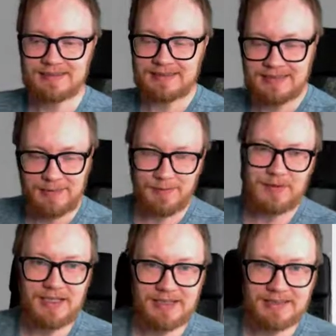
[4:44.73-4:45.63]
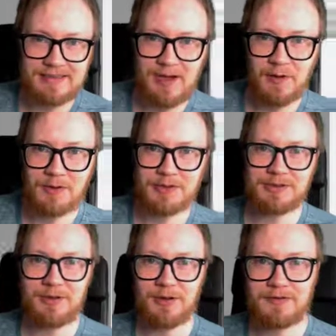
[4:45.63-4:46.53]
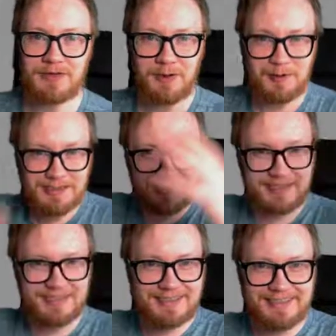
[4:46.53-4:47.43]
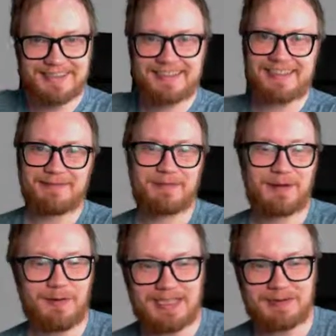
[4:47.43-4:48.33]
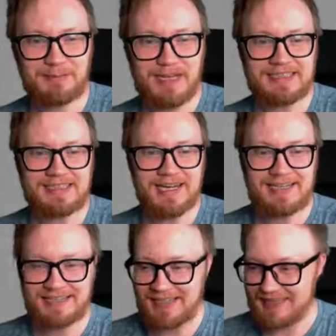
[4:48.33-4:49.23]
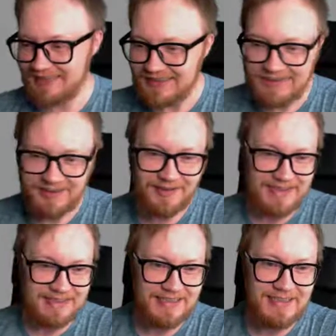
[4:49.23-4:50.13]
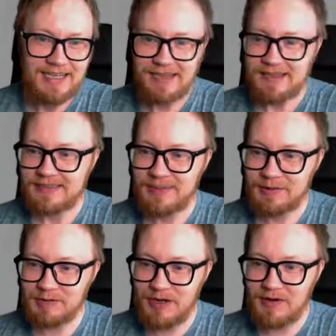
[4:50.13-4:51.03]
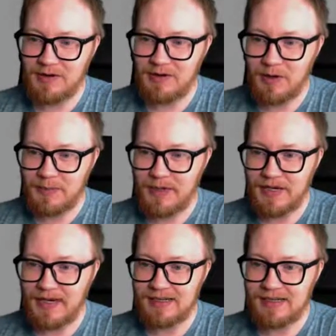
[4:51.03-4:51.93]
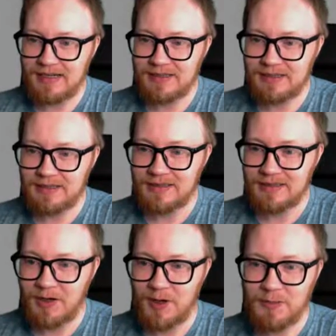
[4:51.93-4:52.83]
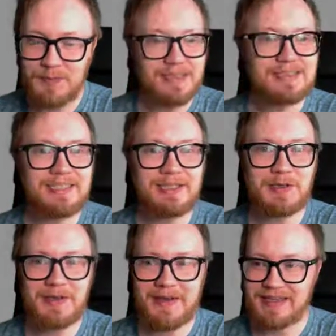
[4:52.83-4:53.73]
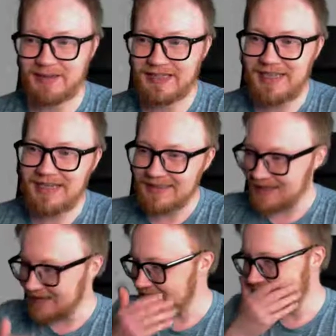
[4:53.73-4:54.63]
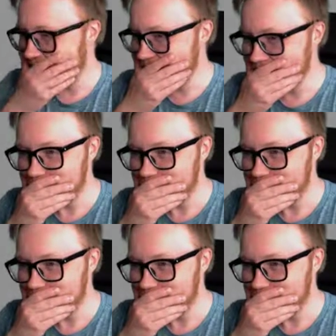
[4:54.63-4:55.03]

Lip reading: dip in the ocean of knowledge provided by the Dicey. Alright, see you tomorrow. Hope see you then, okay? Yeah.